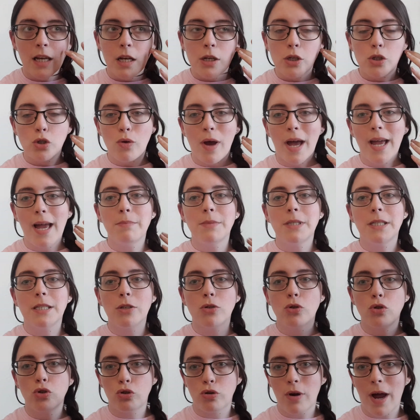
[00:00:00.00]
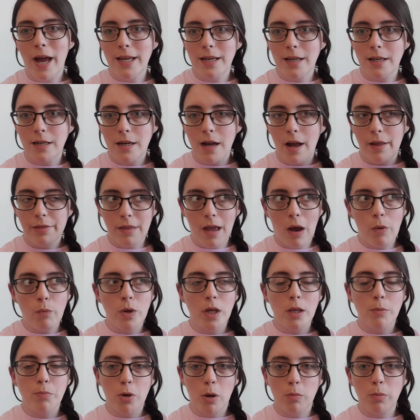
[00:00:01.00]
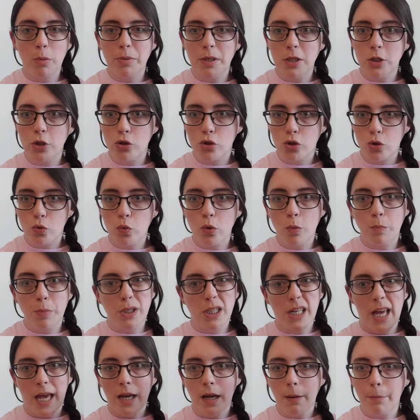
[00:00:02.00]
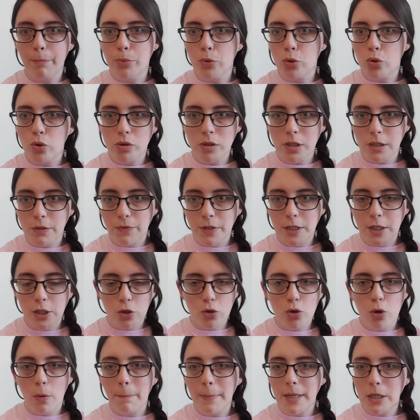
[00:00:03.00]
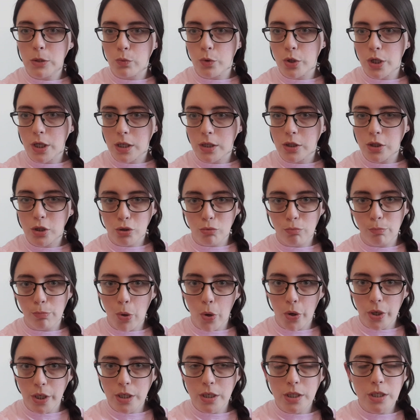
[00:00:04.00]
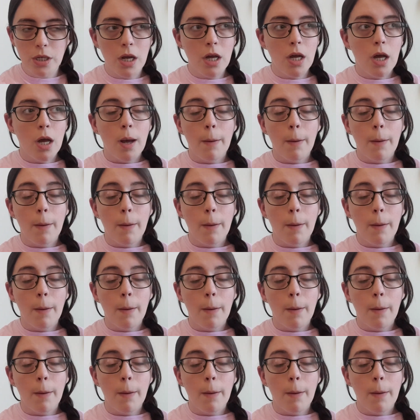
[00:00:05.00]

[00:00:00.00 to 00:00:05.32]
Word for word: So I am still trying, and that will probably just go up as like a bonus video midweek at some point.